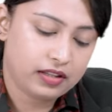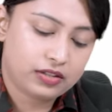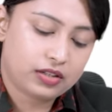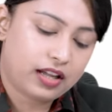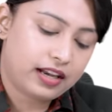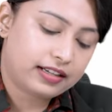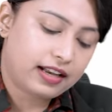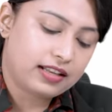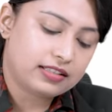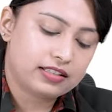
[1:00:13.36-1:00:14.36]
The correct
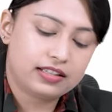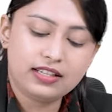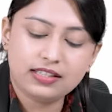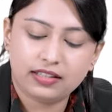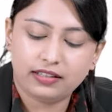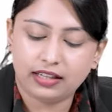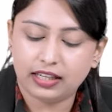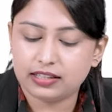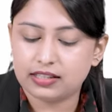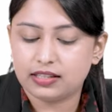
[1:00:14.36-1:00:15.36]
answer is
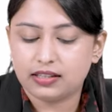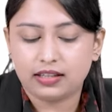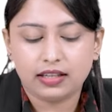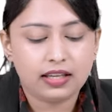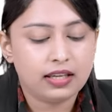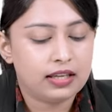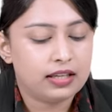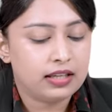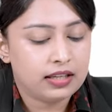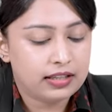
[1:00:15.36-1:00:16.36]
traits.
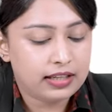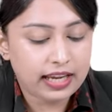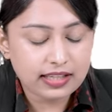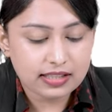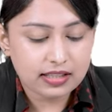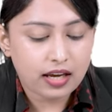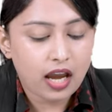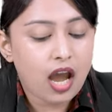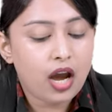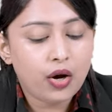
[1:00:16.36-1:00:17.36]
Next,
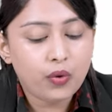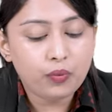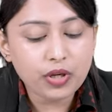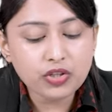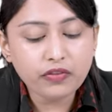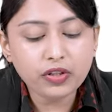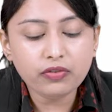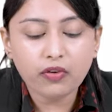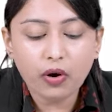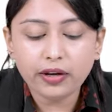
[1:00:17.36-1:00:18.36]
which of the
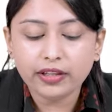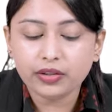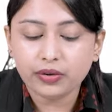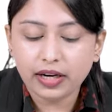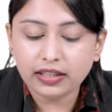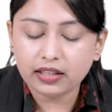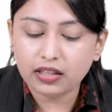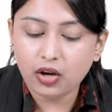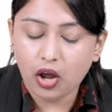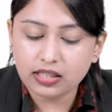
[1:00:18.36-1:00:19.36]
following
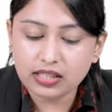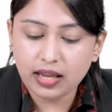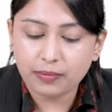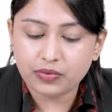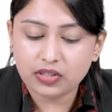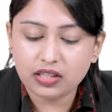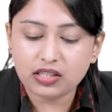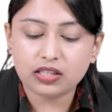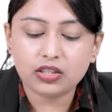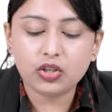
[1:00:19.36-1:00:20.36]
theoretical concepts
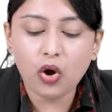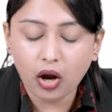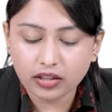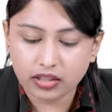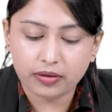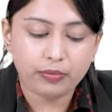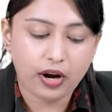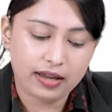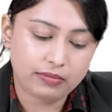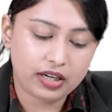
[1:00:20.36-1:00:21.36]
is not
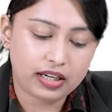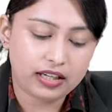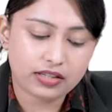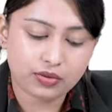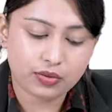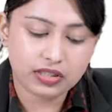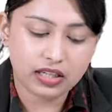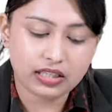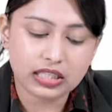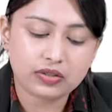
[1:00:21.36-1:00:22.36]
primarily
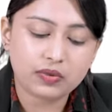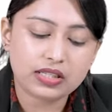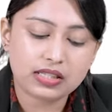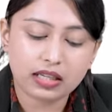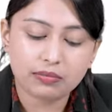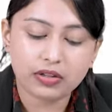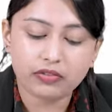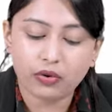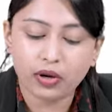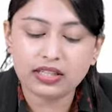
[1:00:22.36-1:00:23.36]
associated with
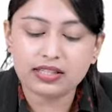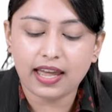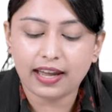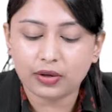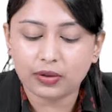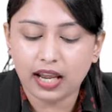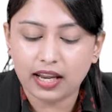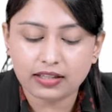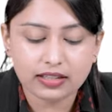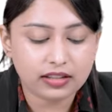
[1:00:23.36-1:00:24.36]
Sigmund Freud's
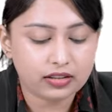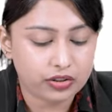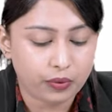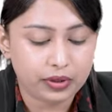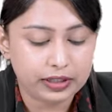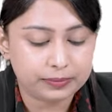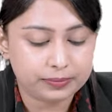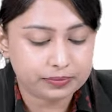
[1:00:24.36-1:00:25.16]
psychoanalytic theory?